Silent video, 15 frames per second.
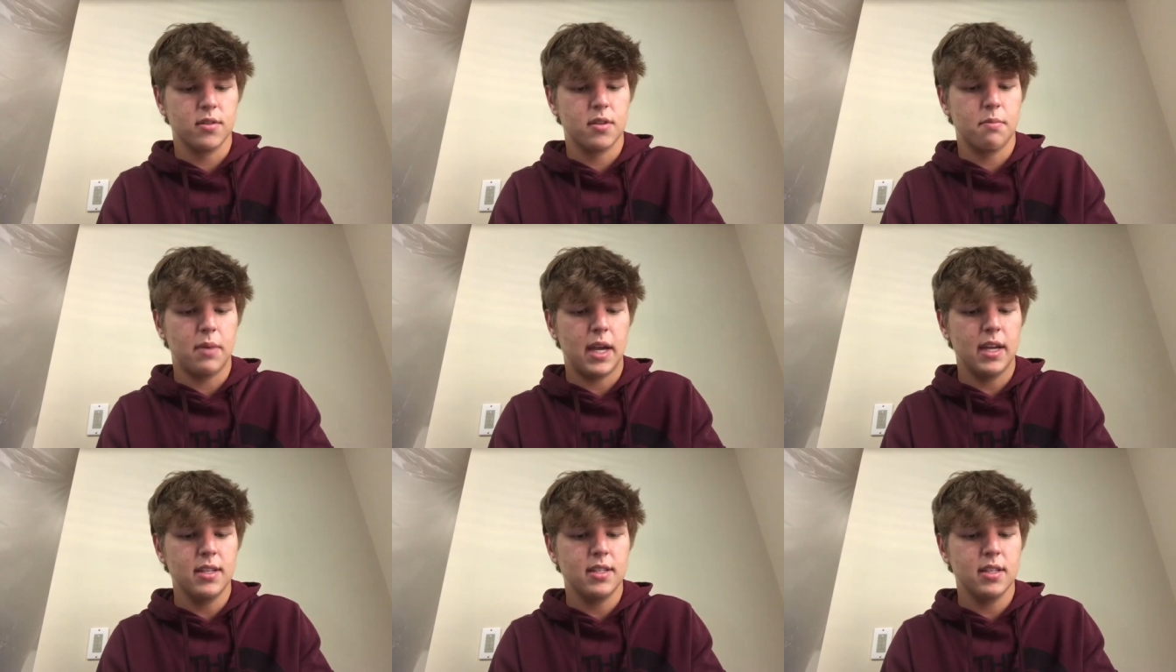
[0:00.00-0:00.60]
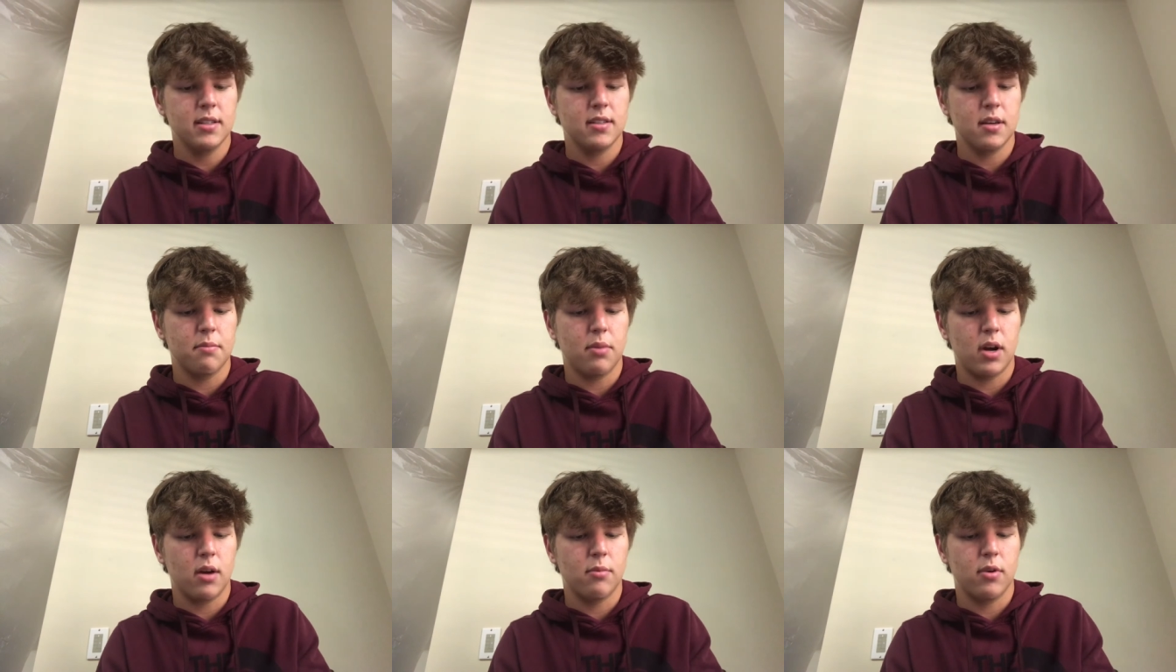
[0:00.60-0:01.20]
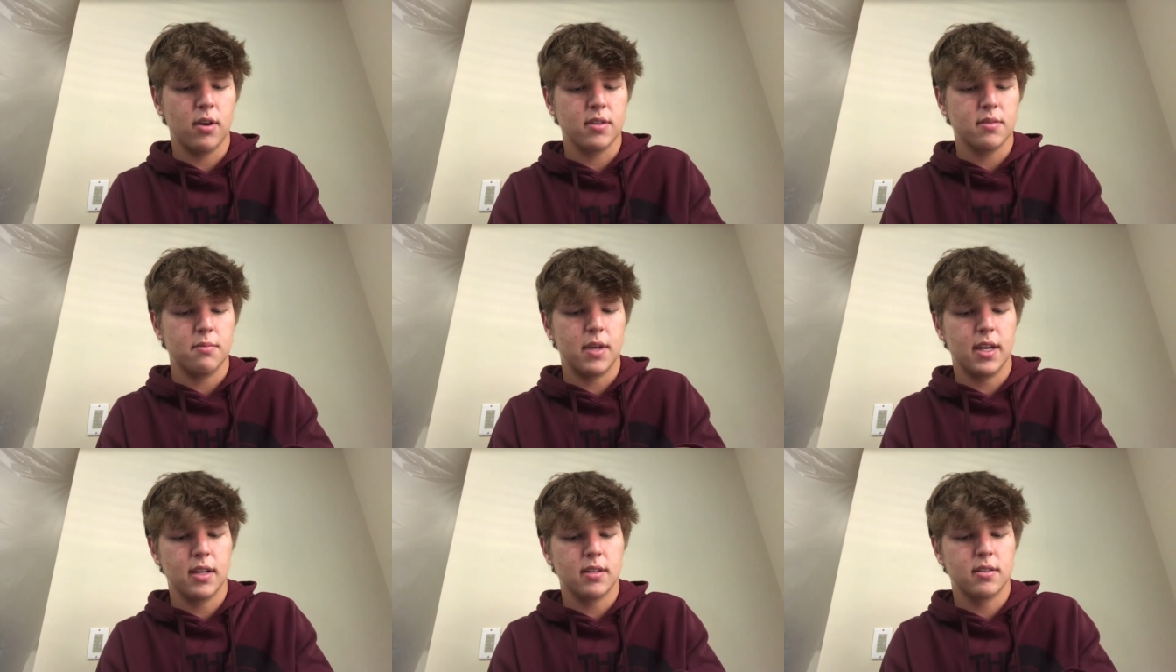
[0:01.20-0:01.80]
paintings that Bob Ross
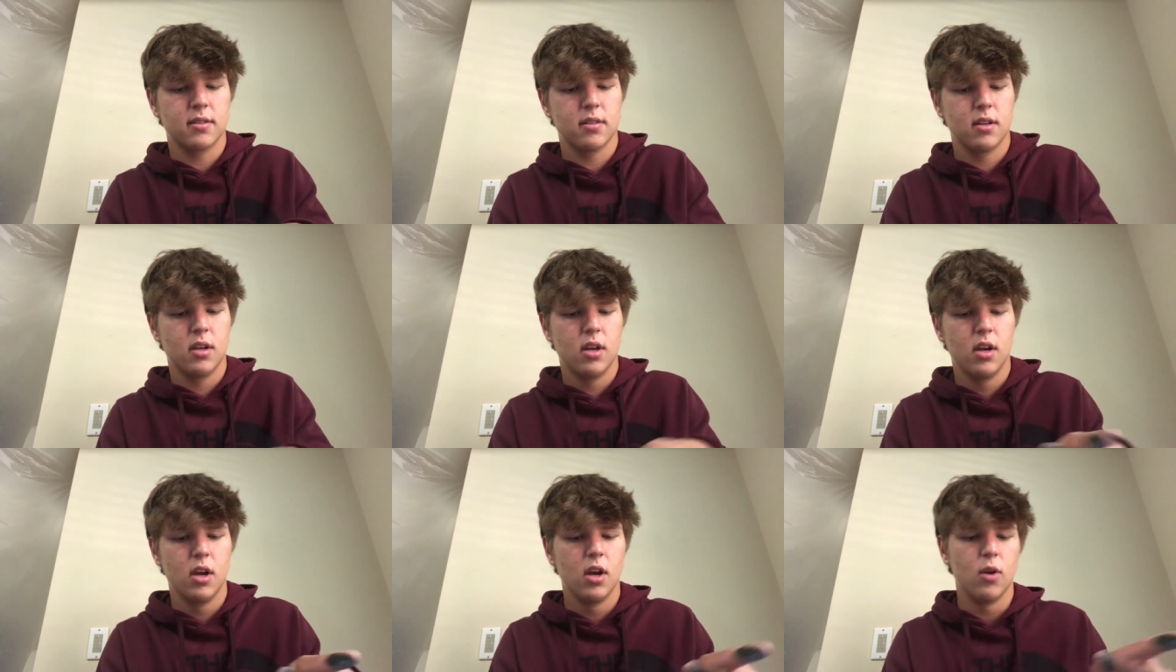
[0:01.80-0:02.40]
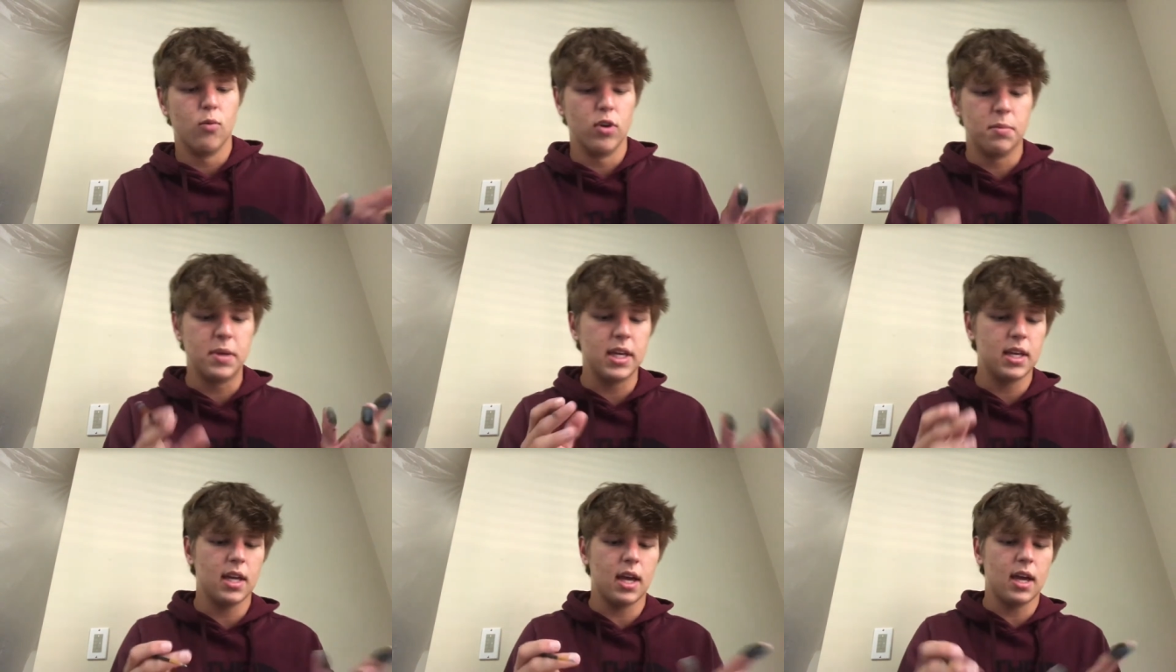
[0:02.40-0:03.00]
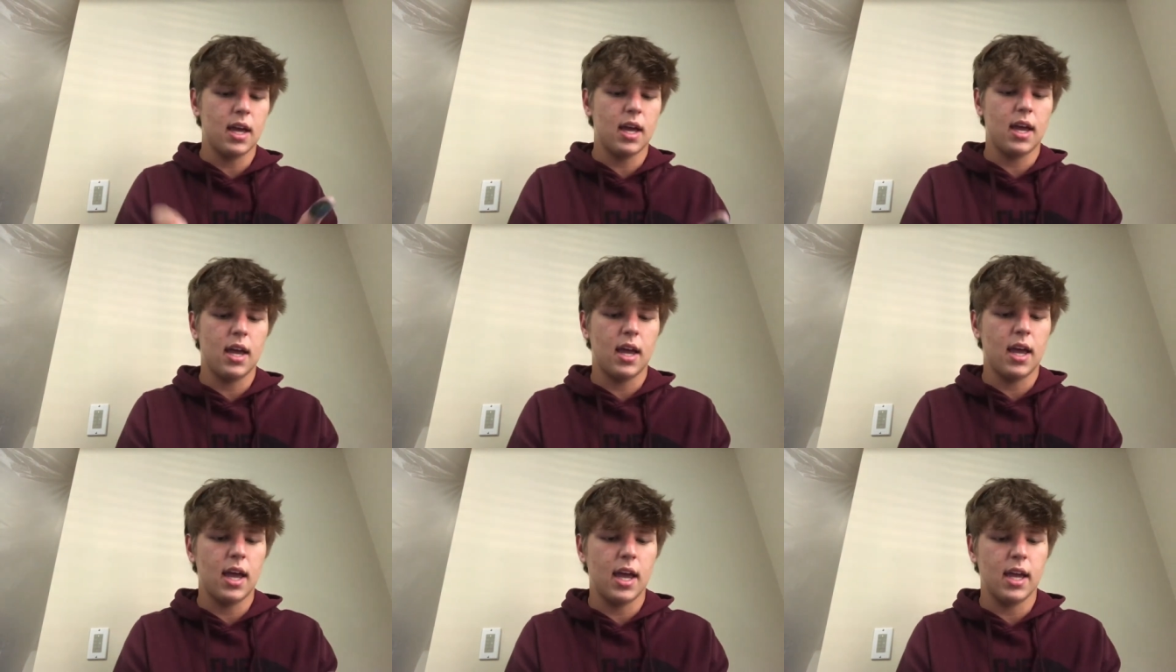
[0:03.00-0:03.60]
makes would be
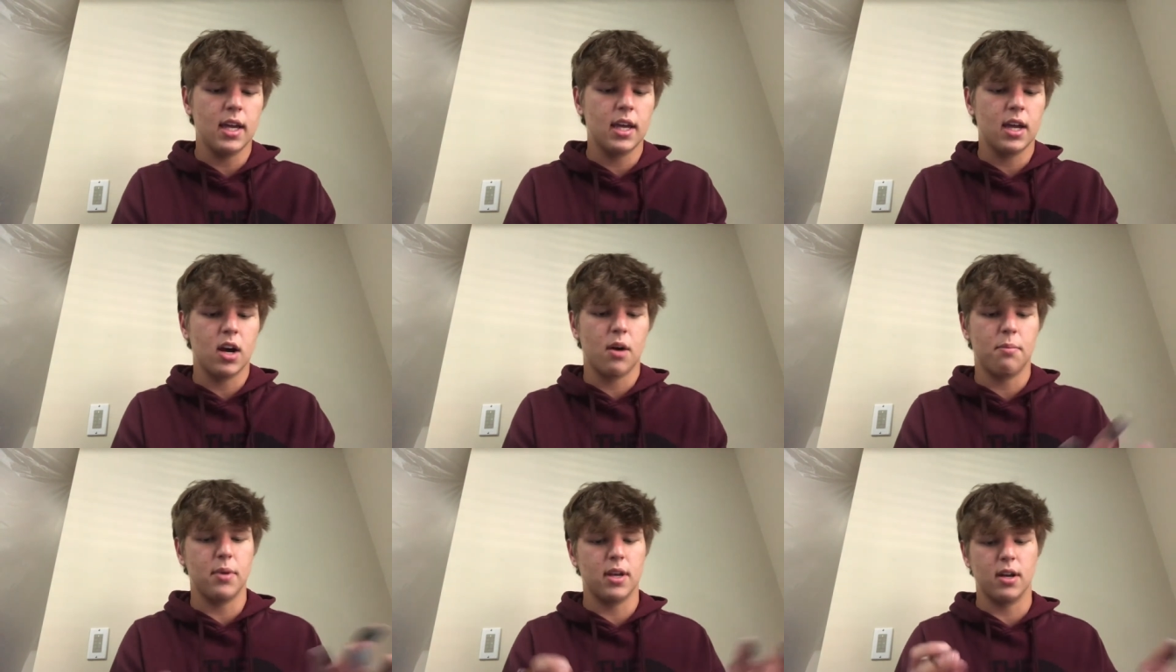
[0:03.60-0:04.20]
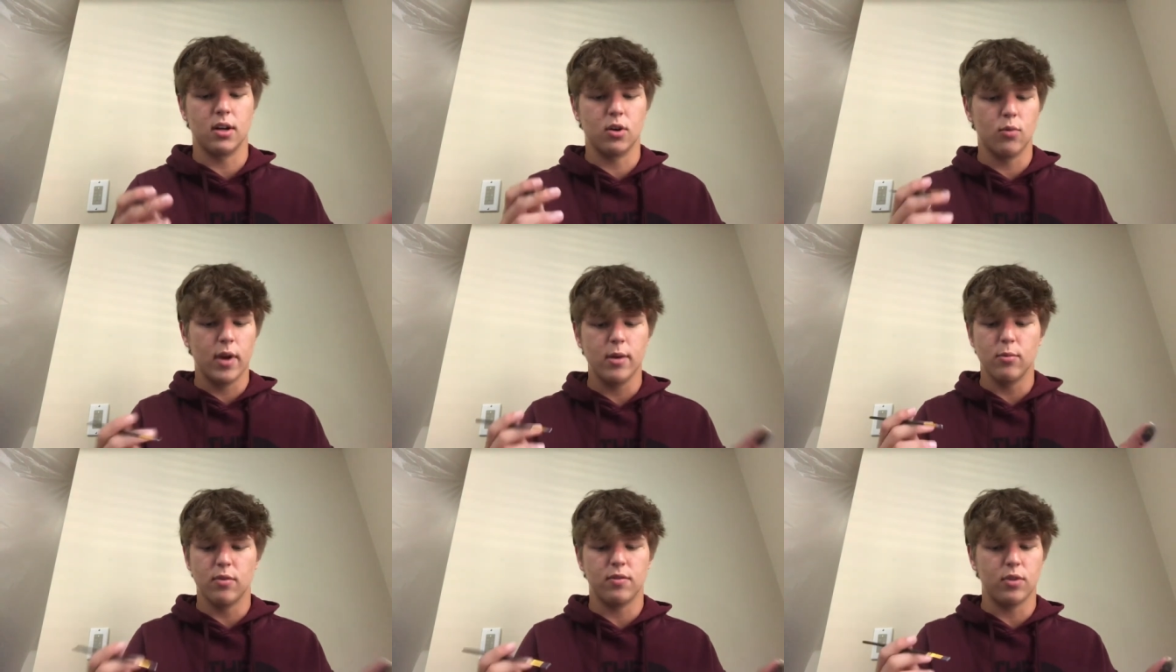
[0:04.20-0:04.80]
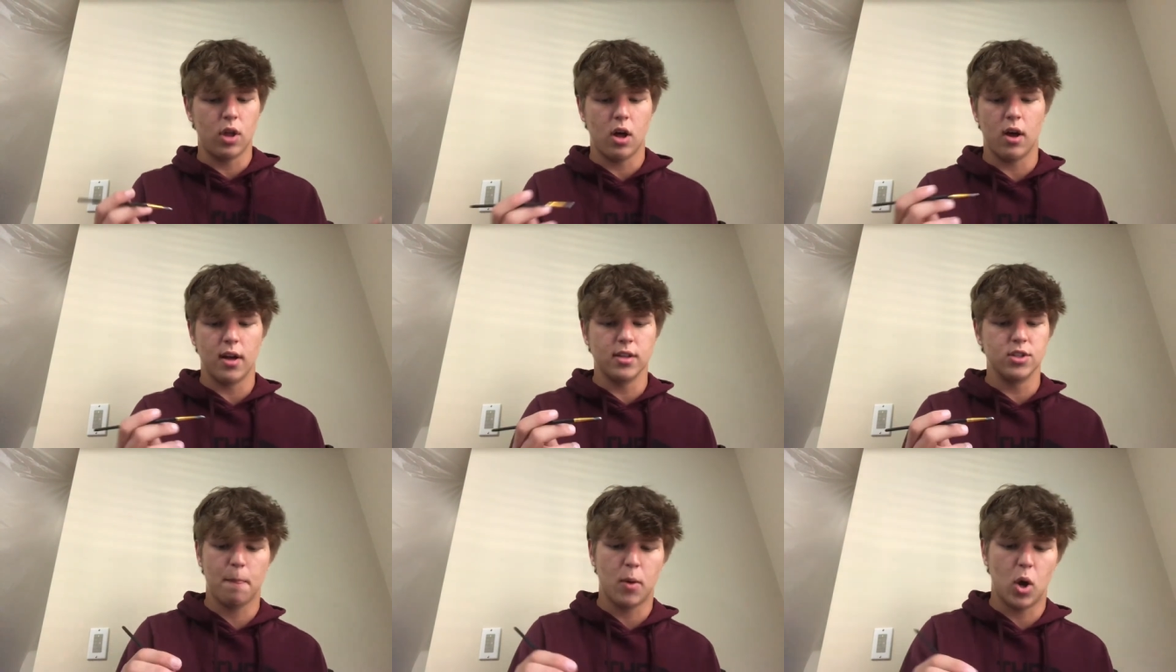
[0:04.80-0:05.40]
hanging up in a Great Wolf
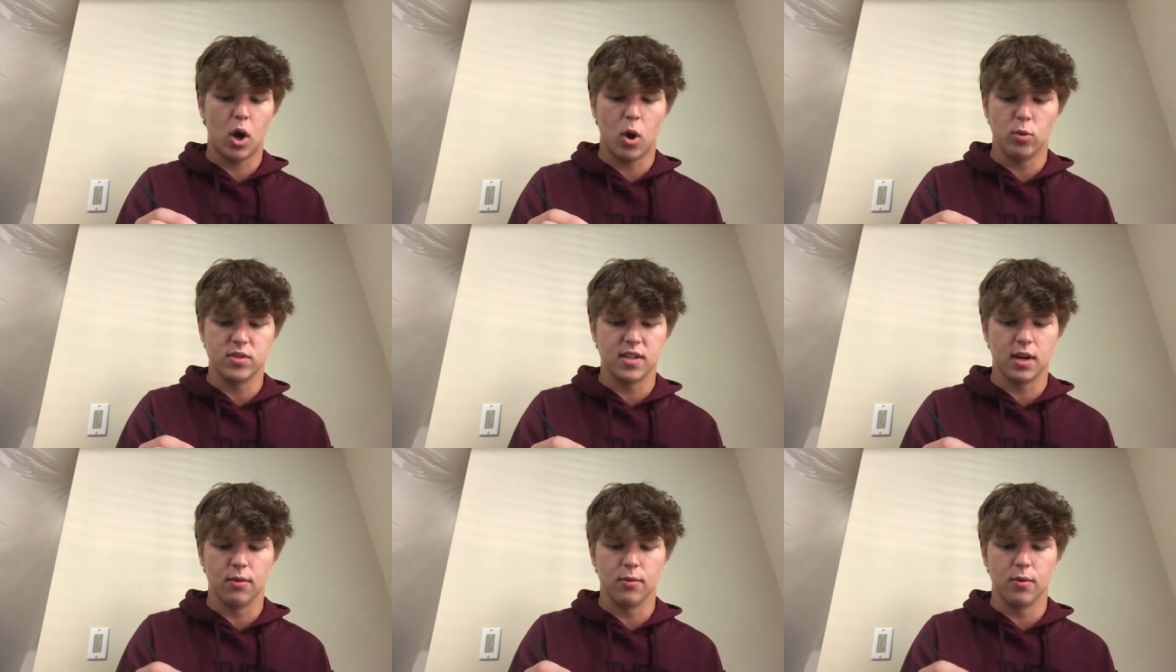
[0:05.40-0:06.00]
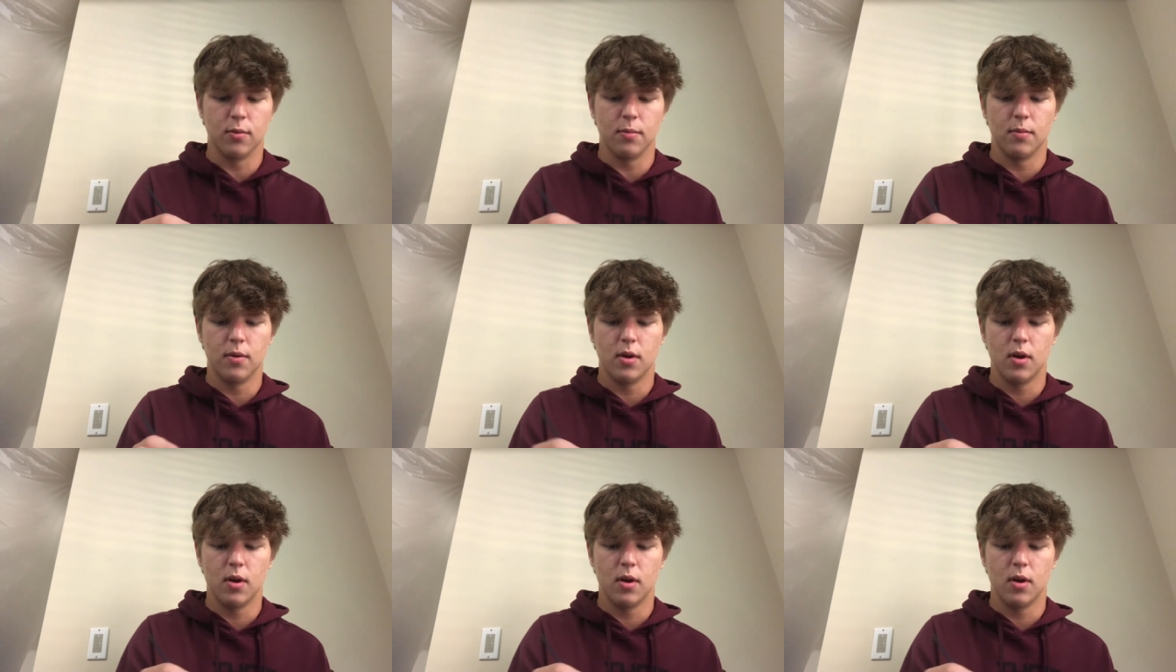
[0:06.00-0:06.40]
Lodge hotel room,